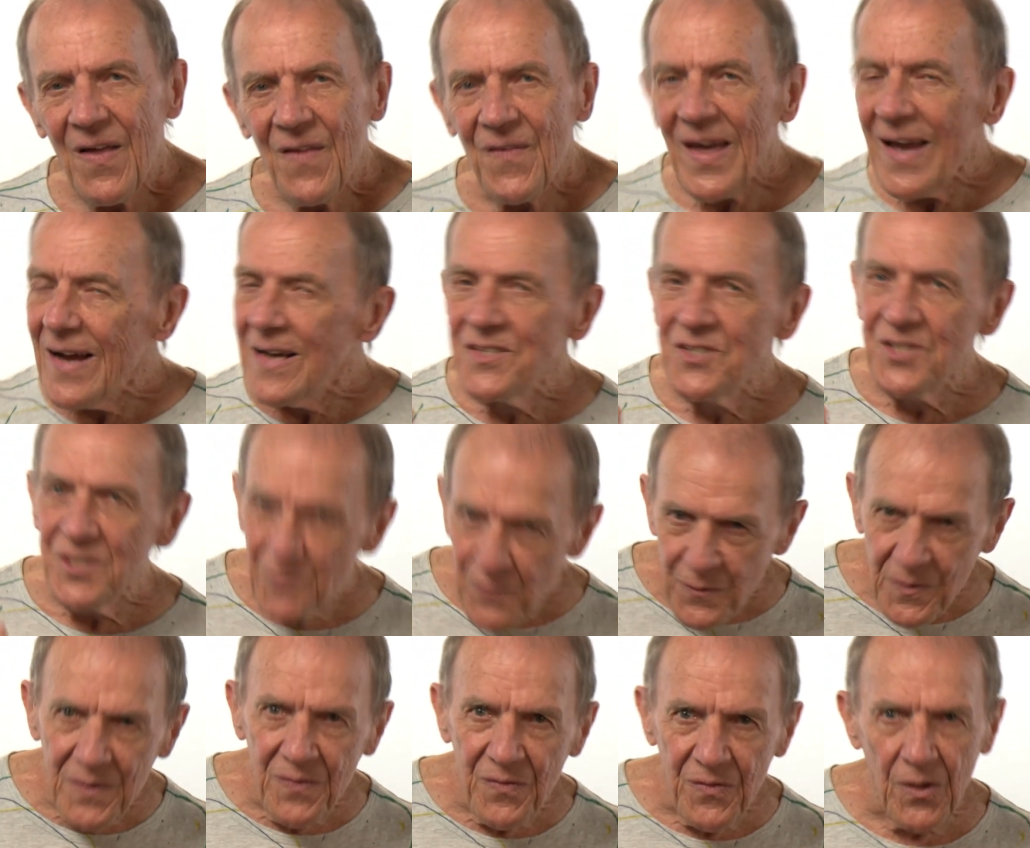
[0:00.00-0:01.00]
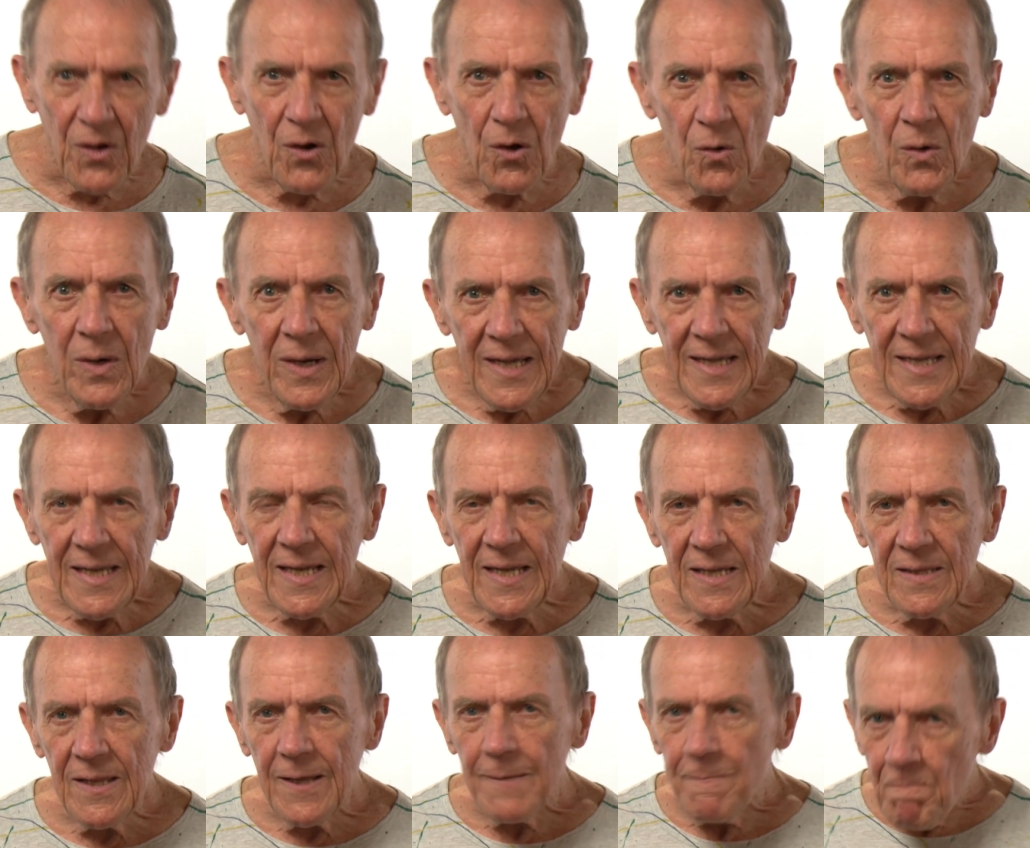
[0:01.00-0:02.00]
They are different, though,
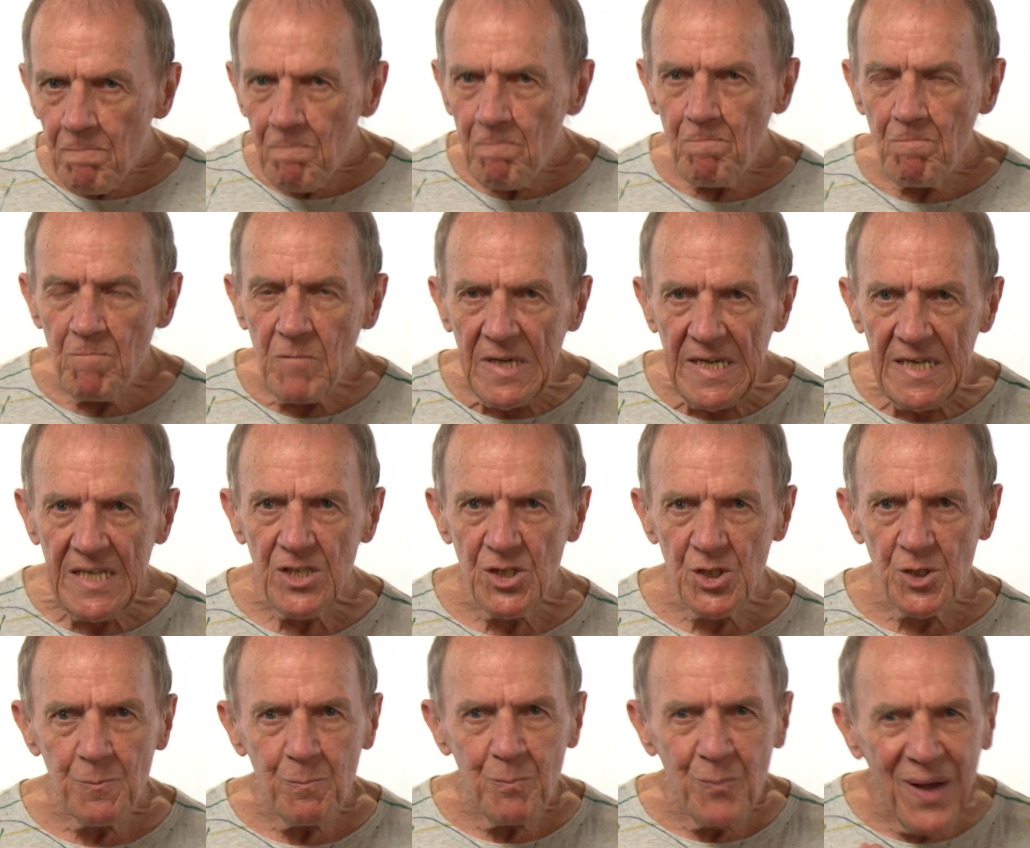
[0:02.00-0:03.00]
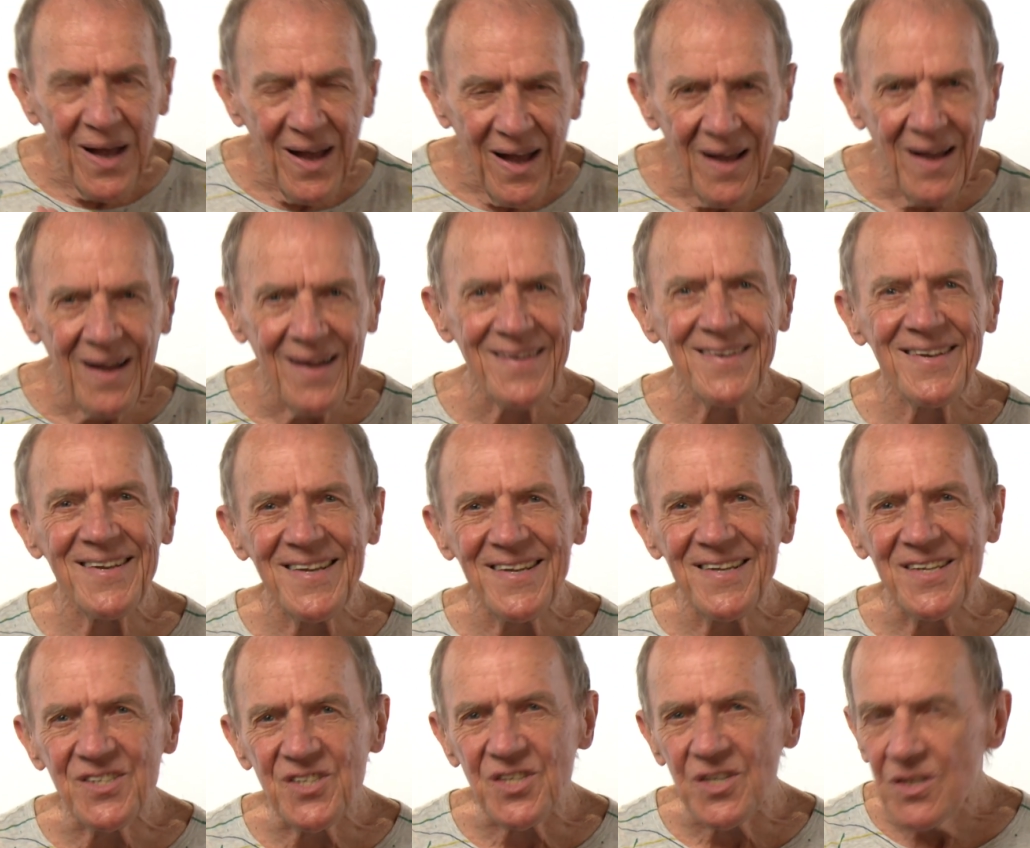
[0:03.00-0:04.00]
in that each part
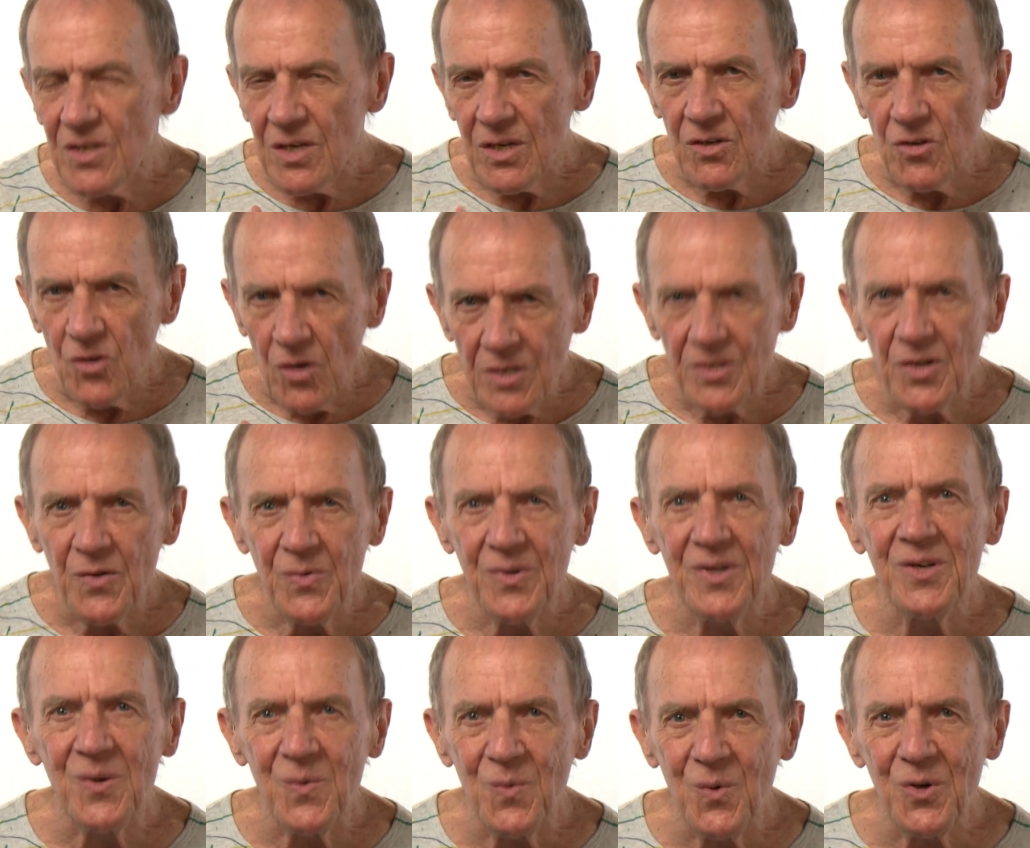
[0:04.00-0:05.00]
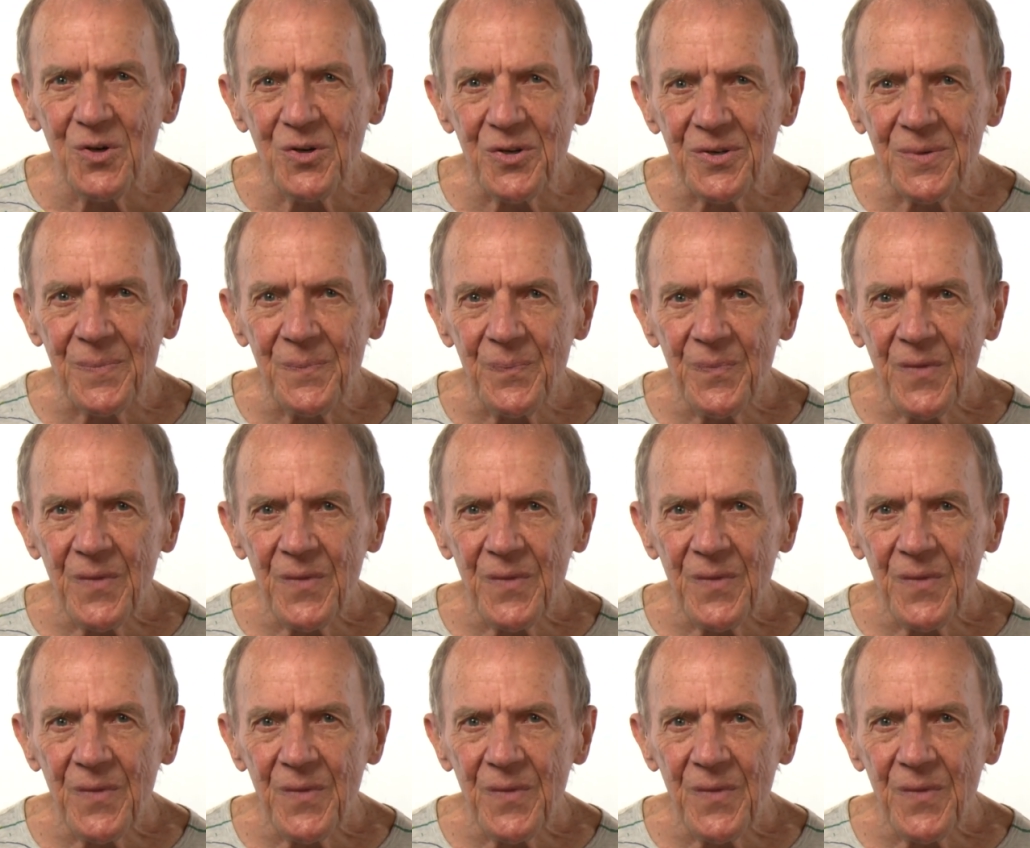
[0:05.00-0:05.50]
is not a real word.